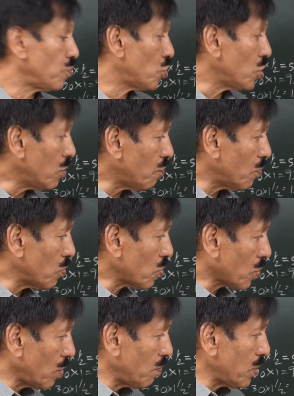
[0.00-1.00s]
Shear force
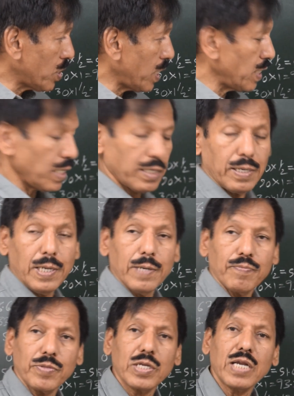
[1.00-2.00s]
curve is changing
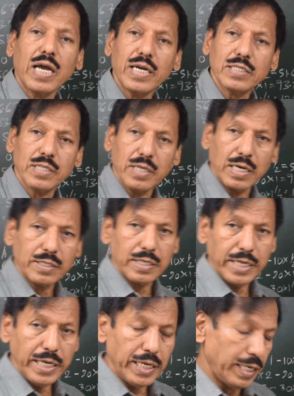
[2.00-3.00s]
the direction at
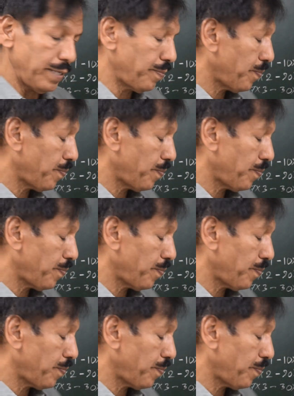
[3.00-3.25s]
E.